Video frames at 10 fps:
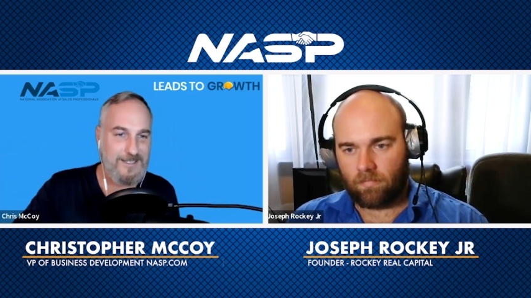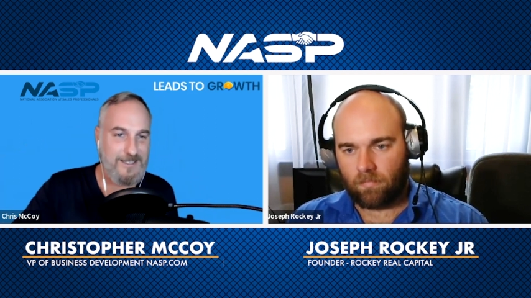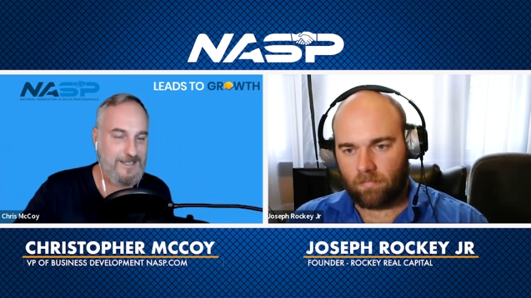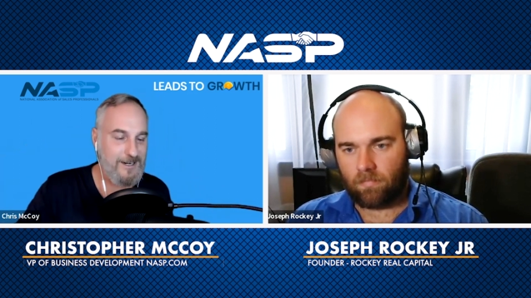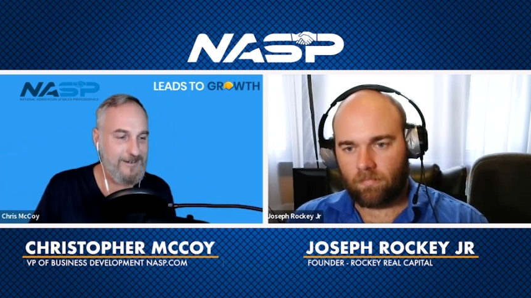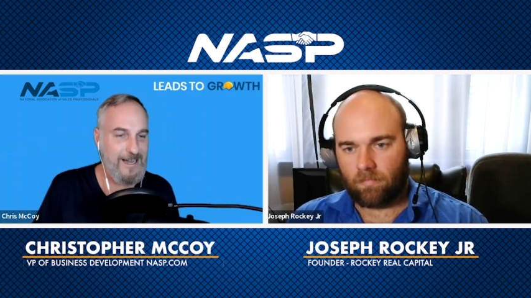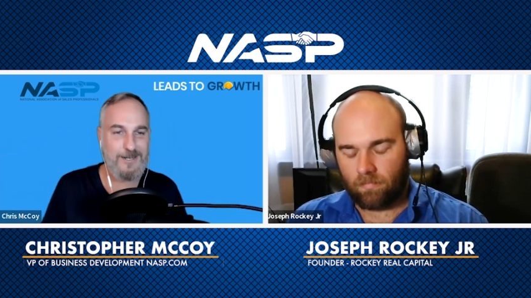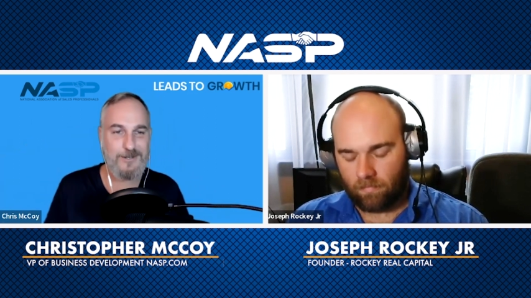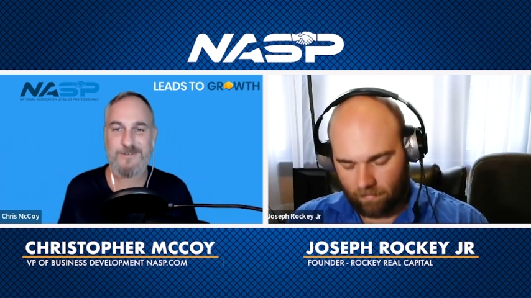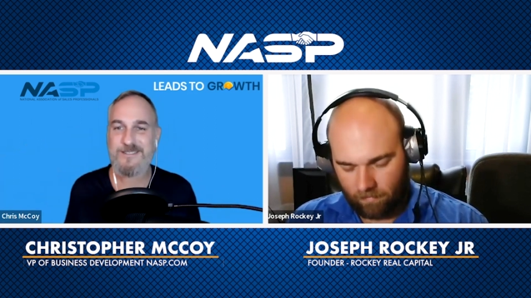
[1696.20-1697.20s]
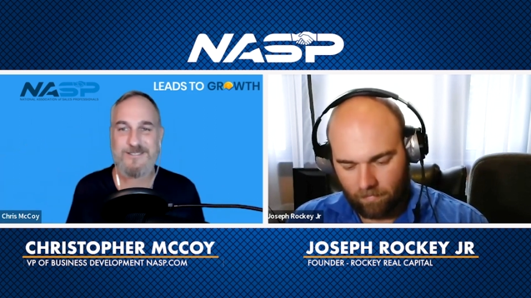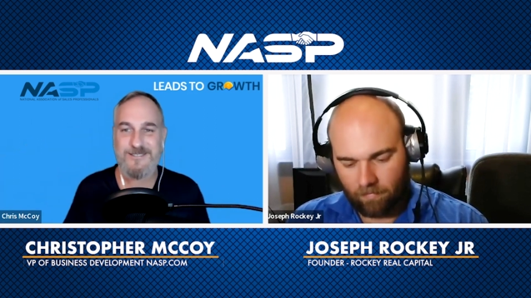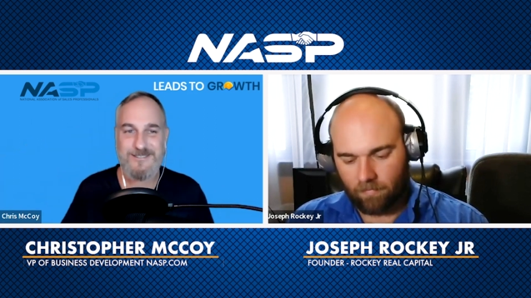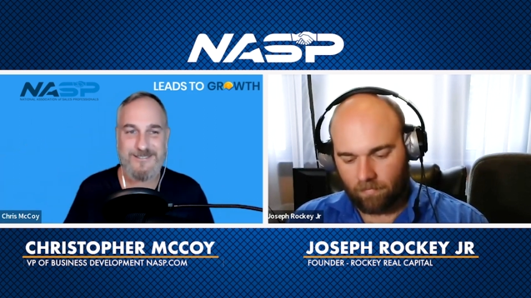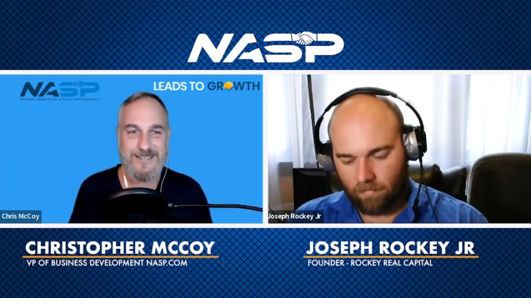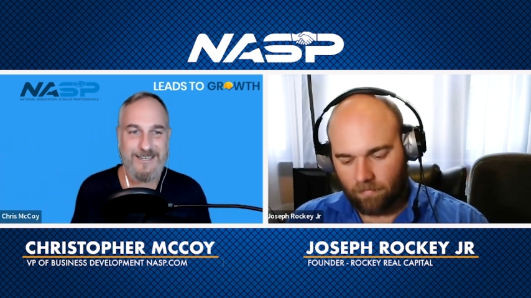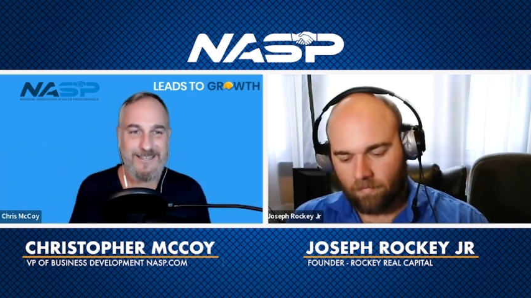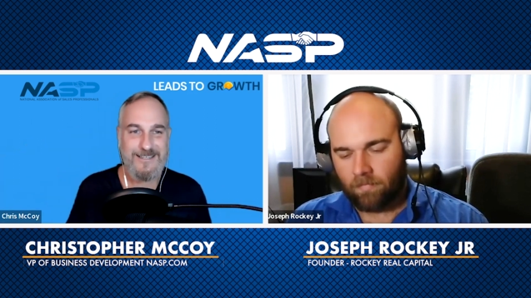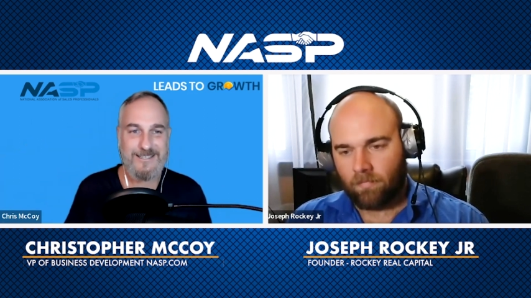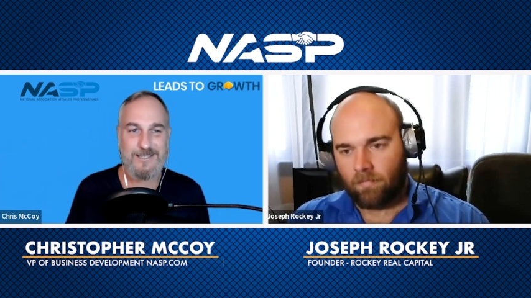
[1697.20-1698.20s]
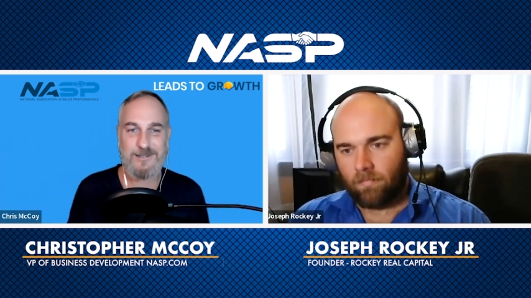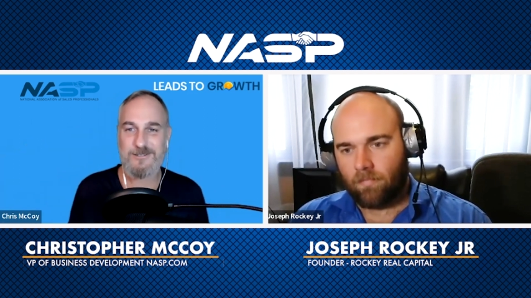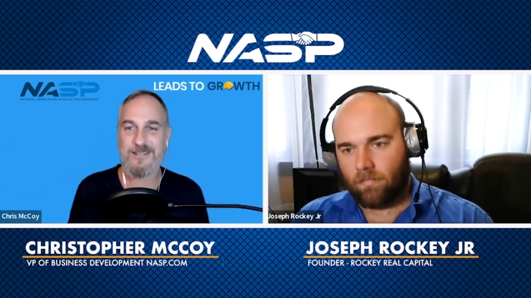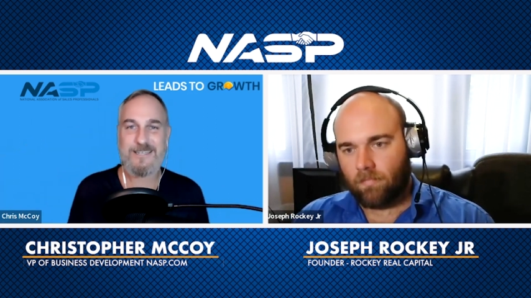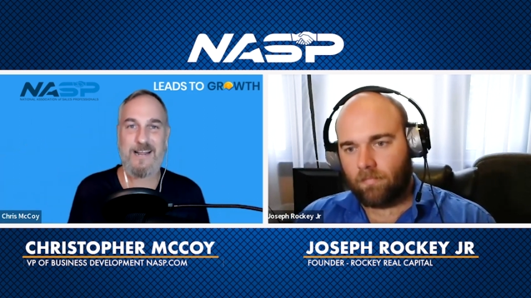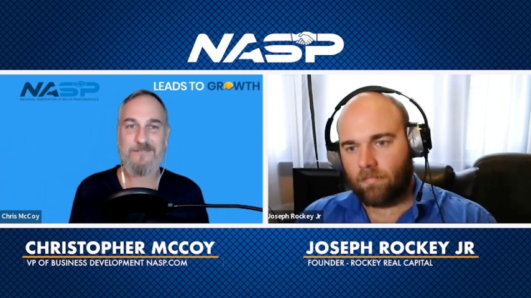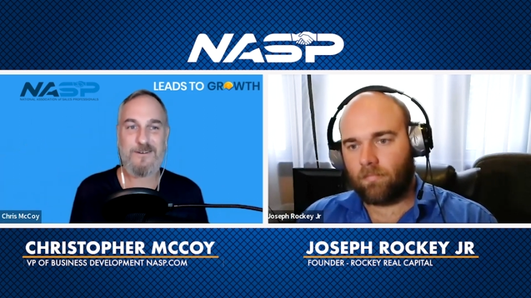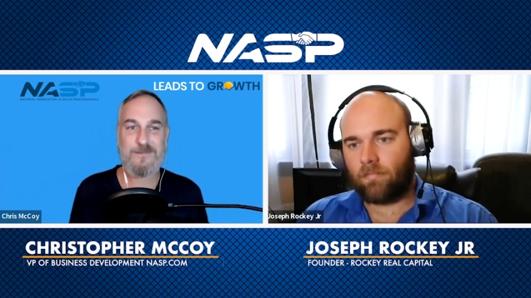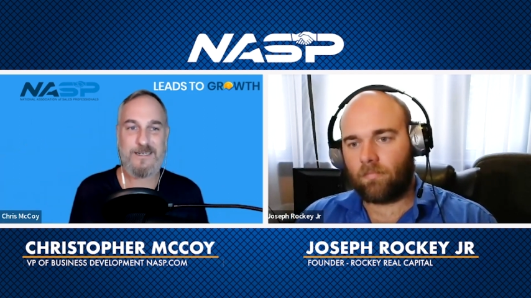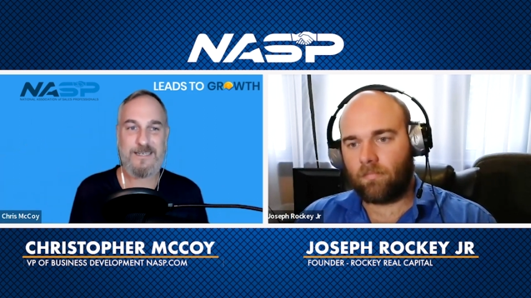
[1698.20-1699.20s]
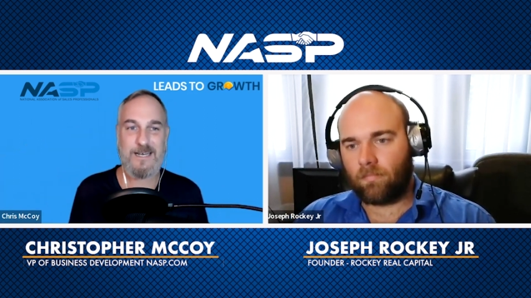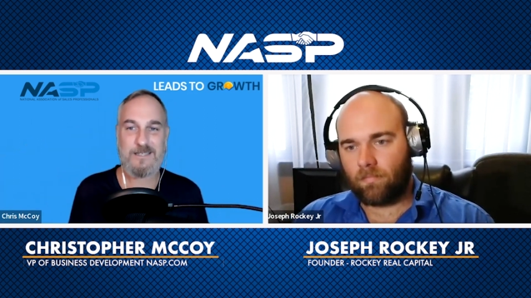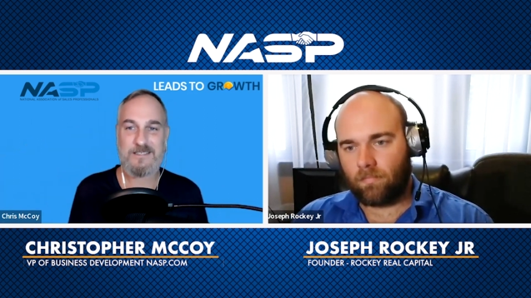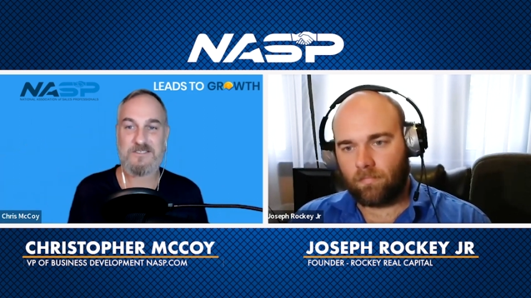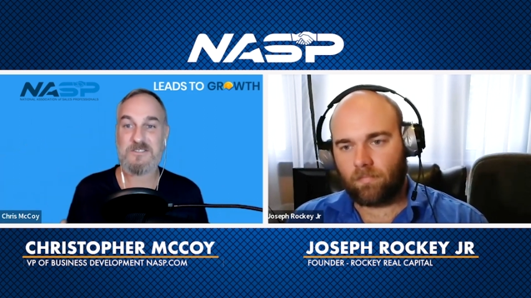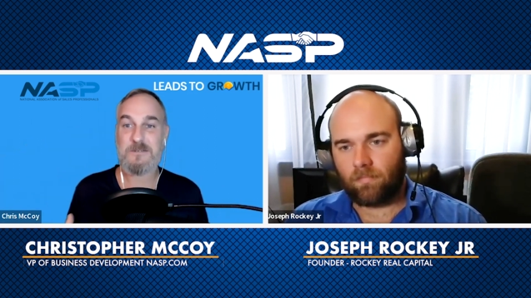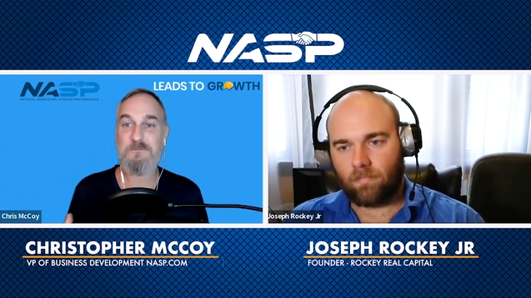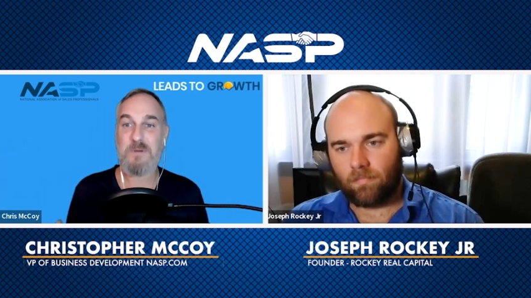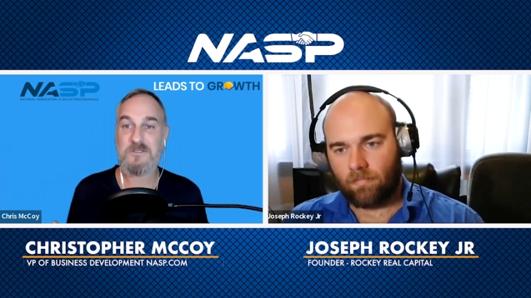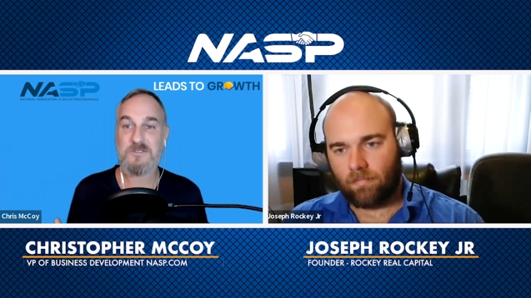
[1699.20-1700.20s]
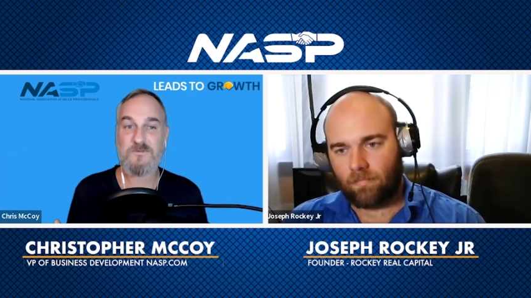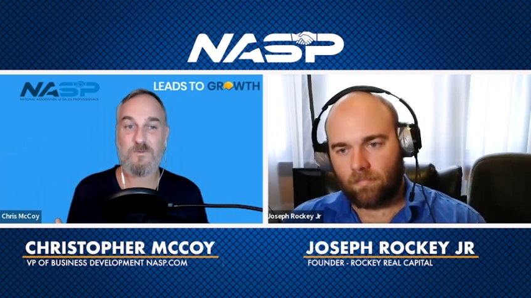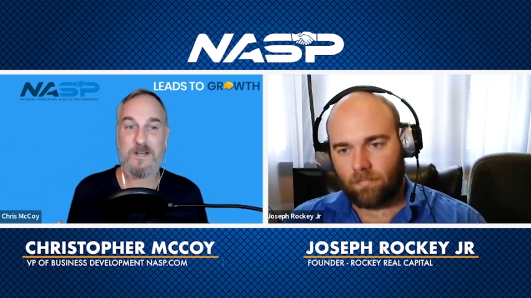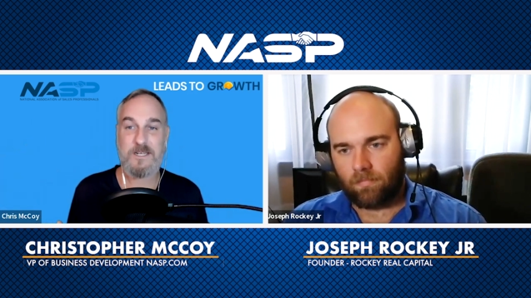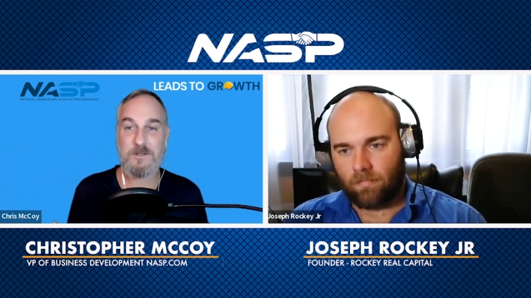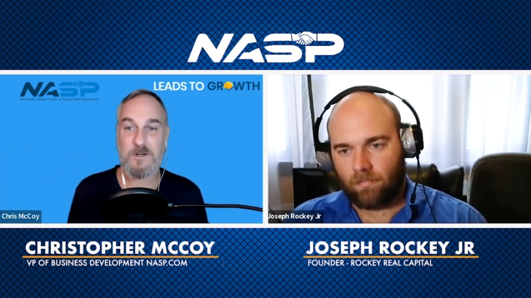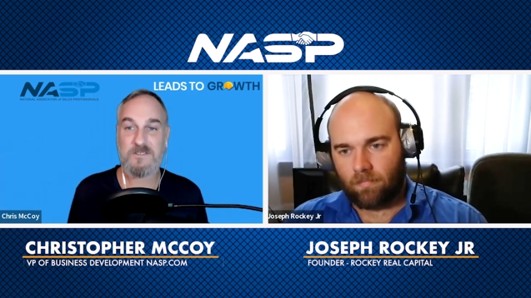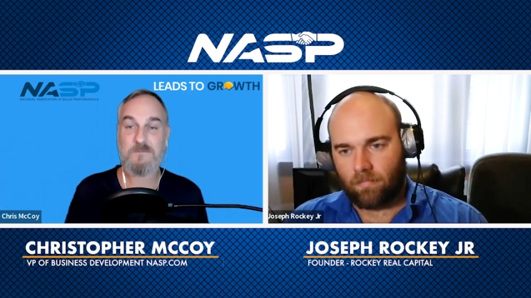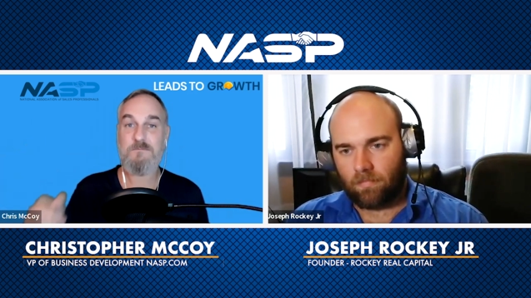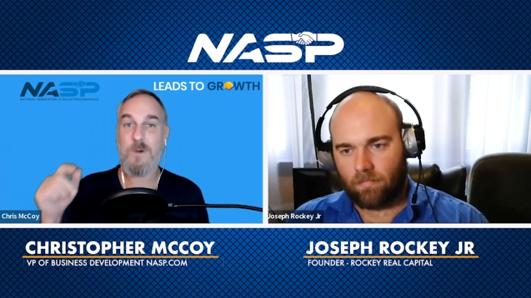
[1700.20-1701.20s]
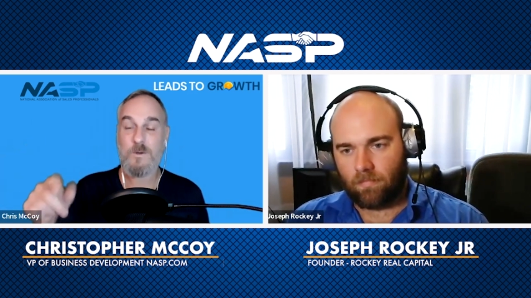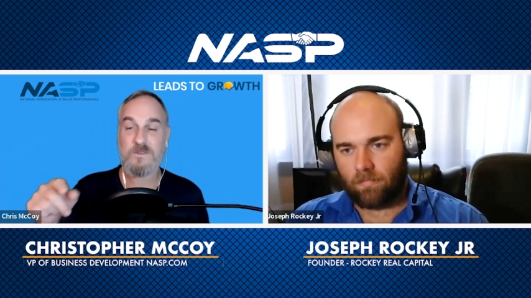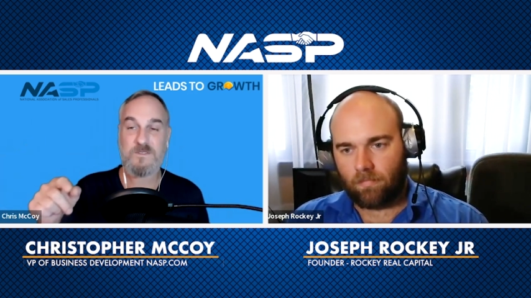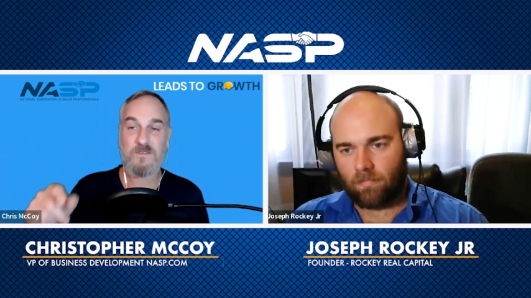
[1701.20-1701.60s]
Speaker 1: that are not original, that look like everybody else. It's just a bunch of white noise. And most